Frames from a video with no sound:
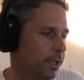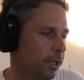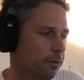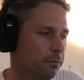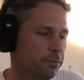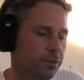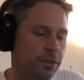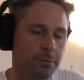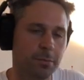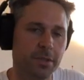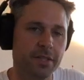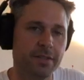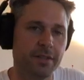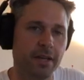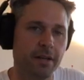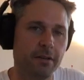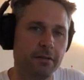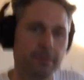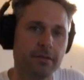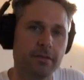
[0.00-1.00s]
Just be
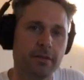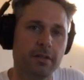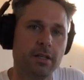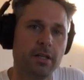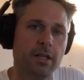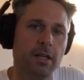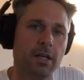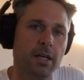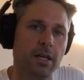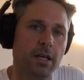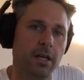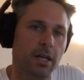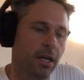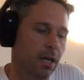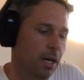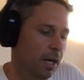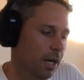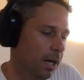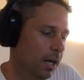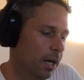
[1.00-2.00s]
safe.
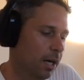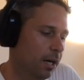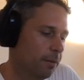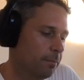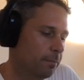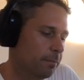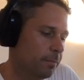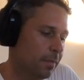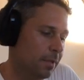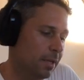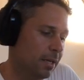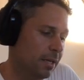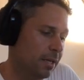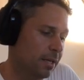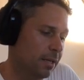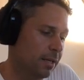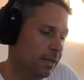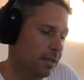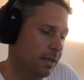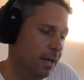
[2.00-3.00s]
I
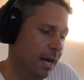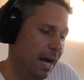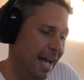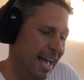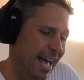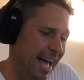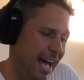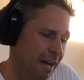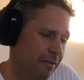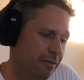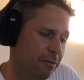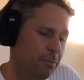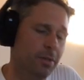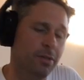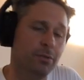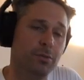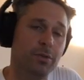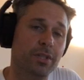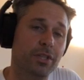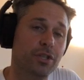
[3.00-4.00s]
haven't
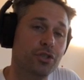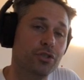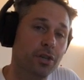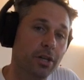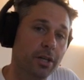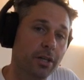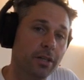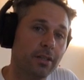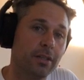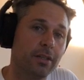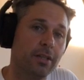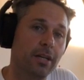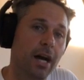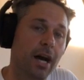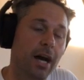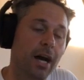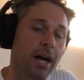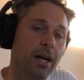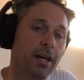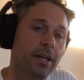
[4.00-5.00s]
been really drunk
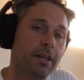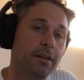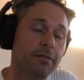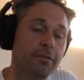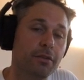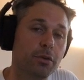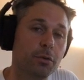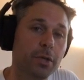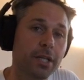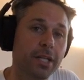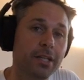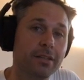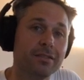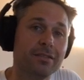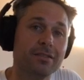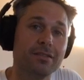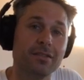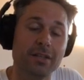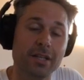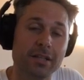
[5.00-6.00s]
in a few weeks,
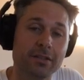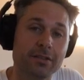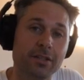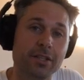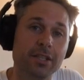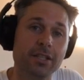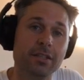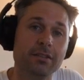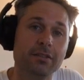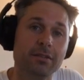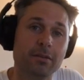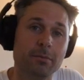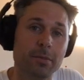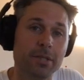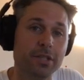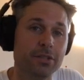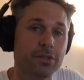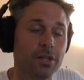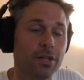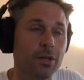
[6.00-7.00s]
so that's good. Been
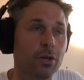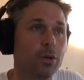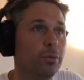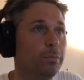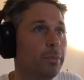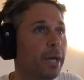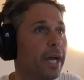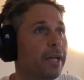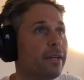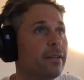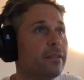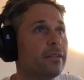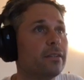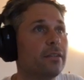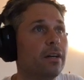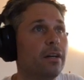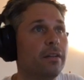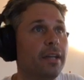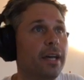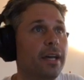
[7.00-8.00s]
trying to hold back
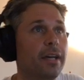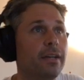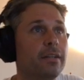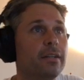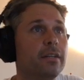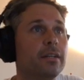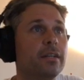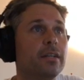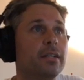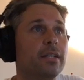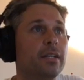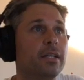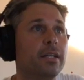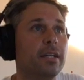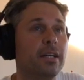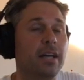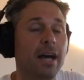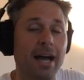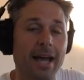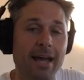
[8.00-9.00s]
on that.
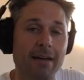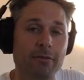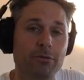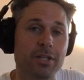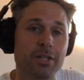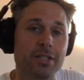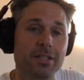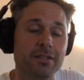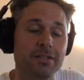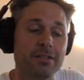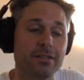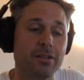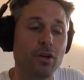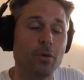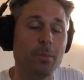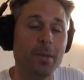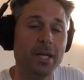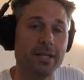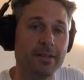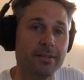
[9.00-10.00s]
I have in snow
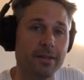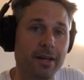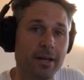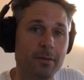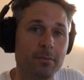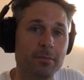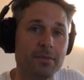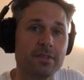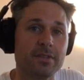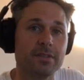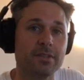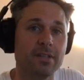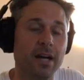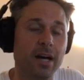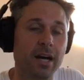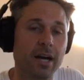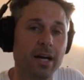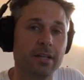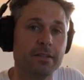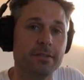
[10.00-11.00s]
many times.
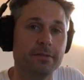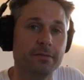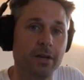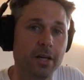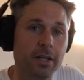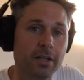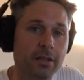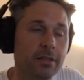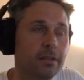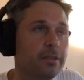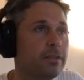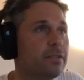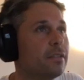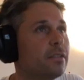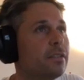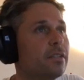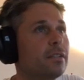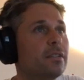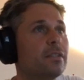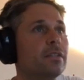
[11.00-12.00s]
It's fun.
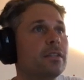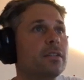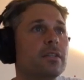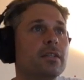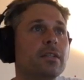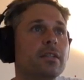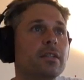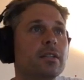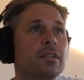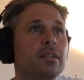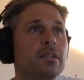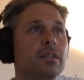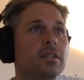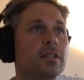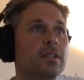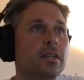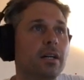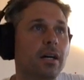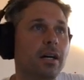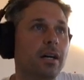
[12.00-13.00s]

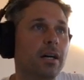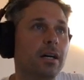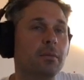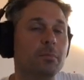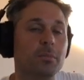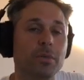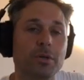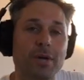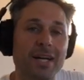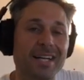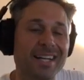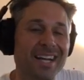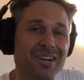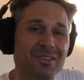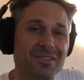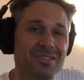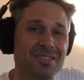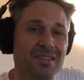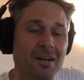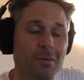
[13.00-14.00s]
But right now
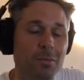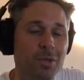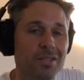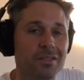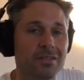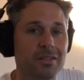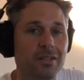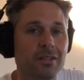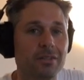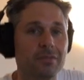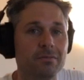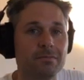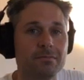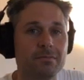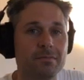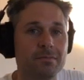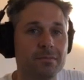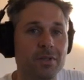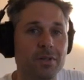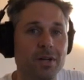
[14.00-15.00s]
it's summer, so
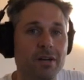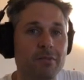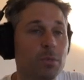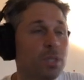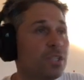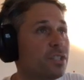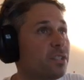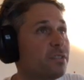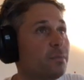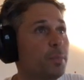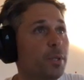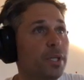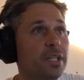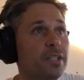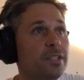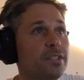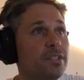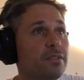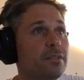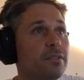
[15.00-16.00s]
don't have much
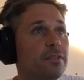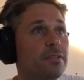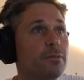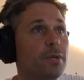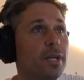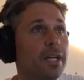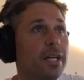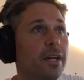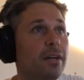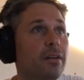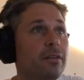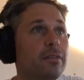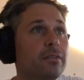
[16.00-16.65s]
experience right now.